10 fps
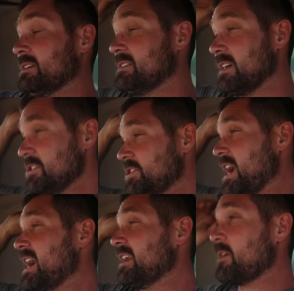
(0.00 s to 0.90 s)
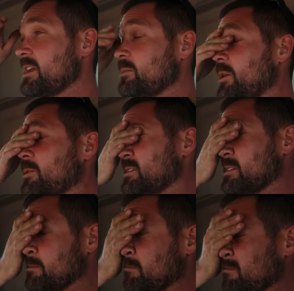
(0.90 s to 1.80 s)
Sunshine, rainbows,
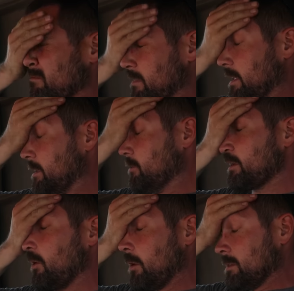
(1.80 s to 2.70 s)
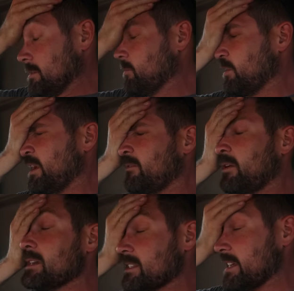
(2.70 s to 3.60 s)
and unicorns or
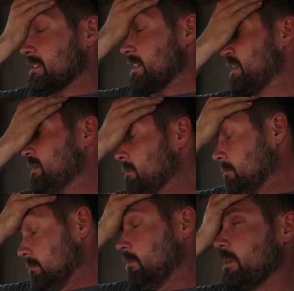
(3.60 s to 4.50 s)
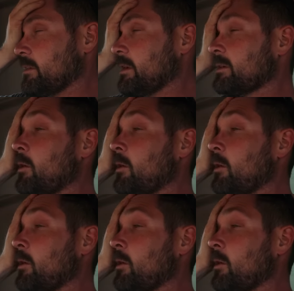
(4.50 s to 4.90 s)
whatever, as they say when you're in